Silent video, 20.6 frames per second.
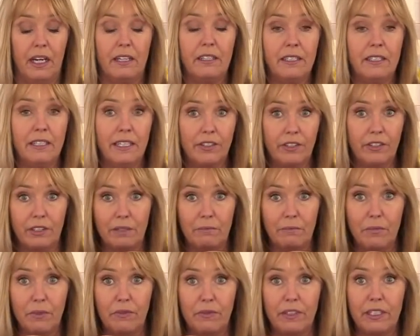and
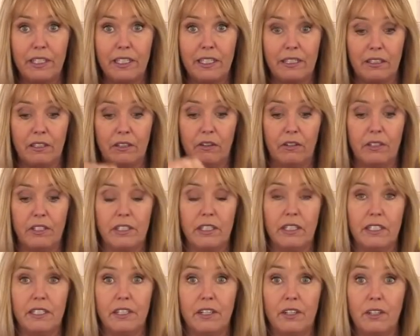literally move the needle across
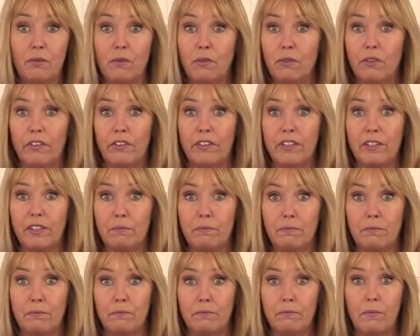till it's at the quarter inch
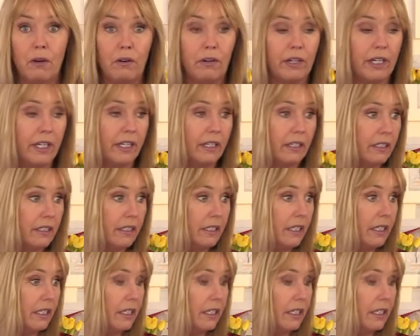marking.